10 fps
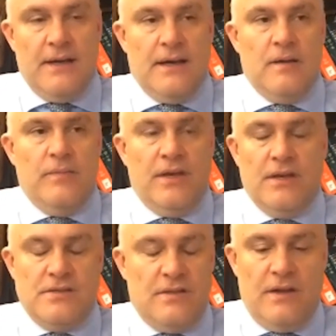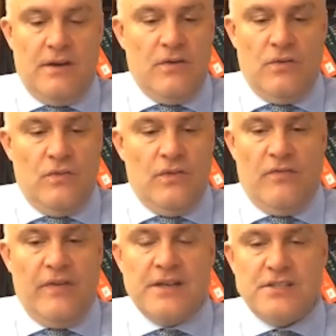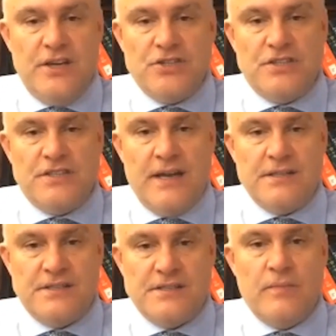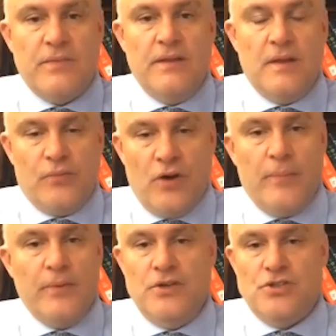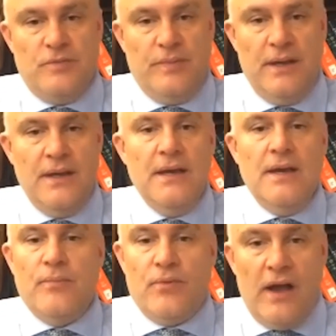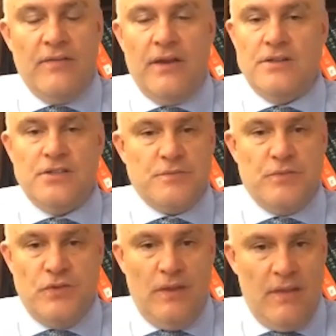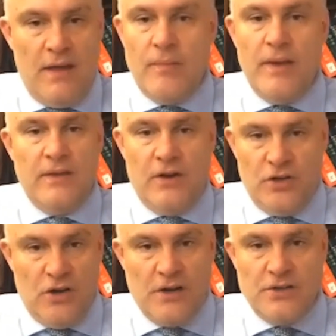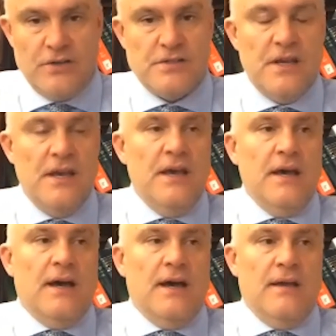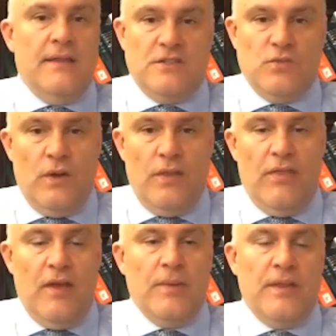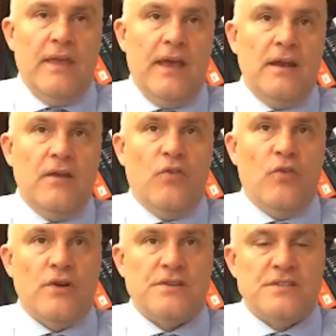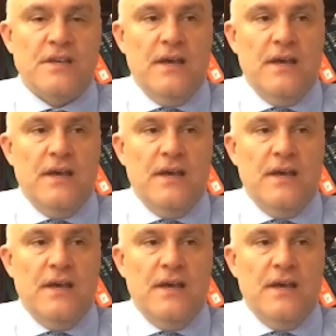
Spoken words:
because their vaccination status is something that properly should be private and just between them and their doctors. That's one thing. But then, of course,